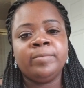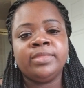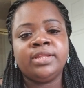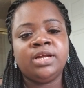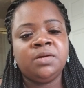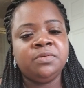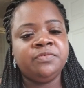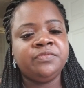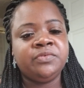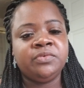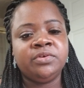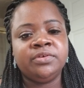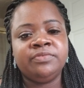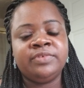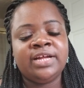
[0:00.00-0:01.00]
over
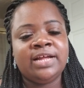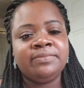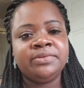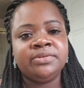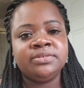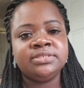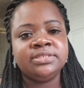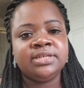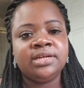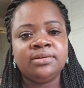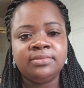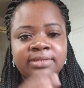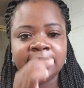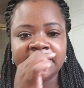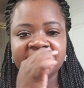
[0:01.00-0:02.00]
4 or 5 years ago
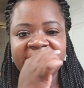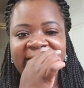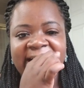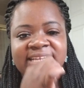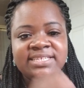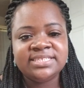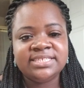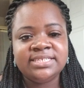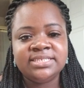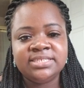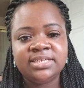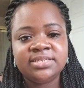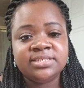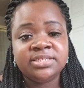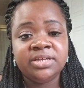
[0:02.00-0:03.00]
with an eye disease
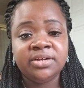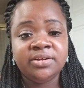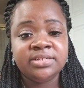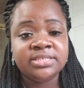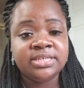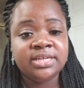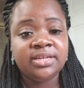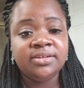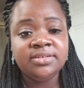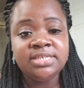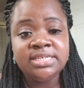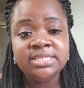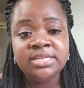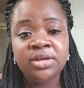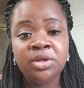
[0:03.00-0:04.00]
called
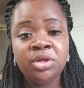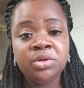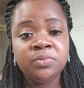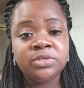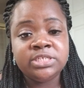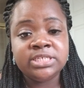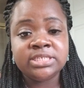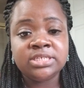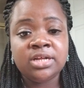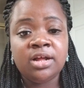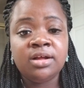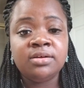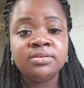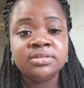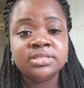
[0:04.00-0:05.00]
keratoconus, which has
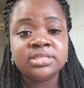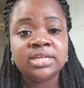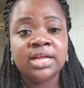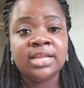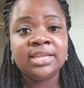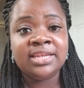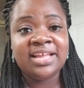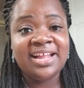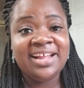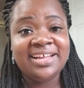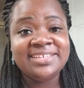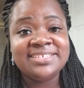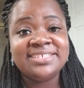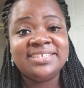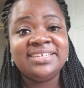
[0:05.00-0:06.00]
caused a
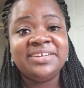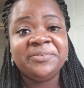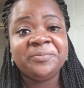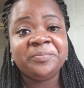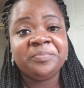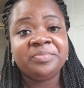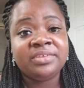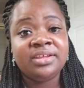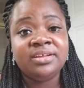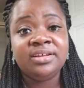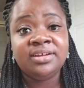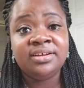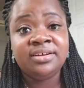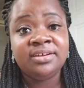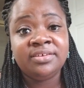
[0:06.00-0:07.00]
lot
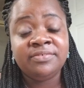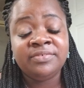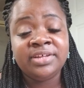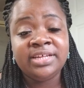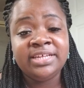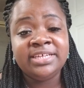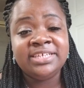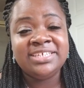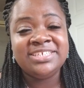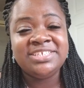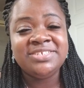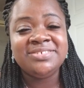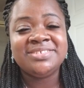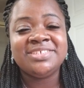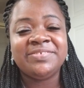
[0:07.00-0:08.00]
of
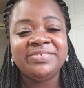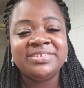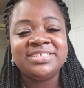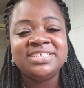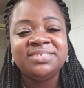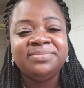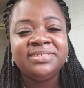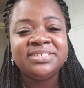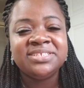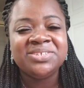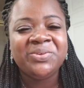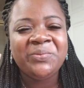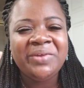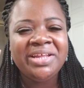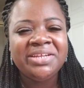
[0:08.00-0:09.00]
issues. So if you see me
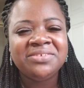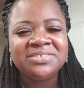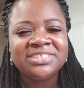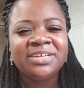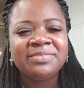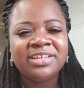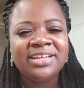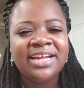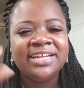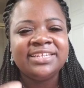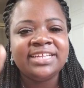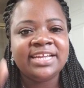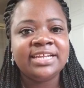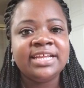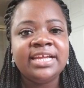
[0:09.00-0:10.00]
squinting or something like
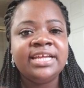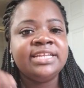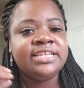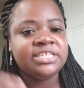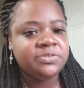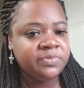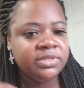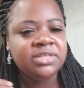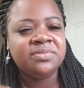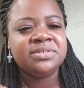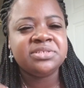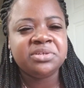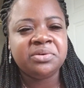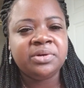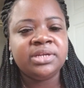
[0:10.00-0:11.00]
that, that's really
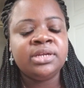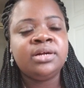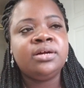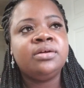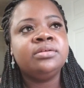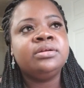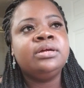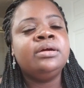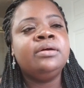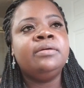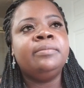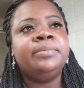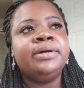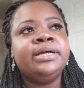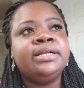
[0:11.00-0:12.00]
what's going on.
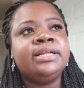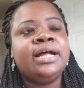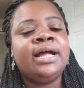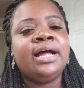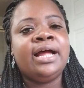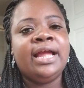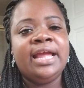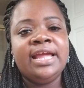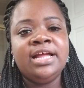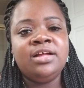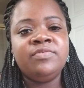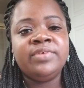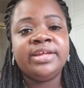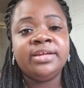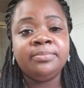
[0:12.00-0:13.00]
But I
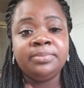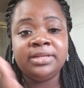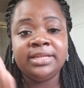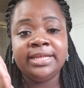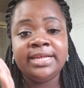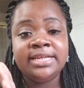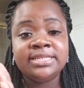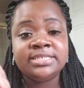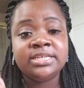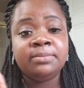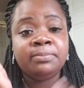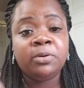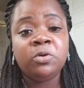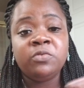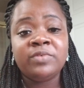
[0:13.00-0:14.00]
have implants in
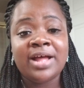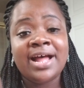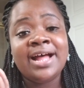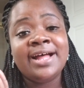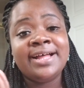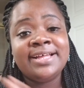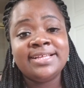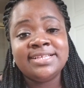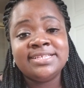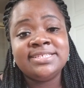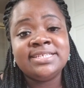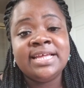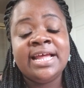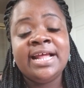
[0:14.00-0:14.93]
both eyes,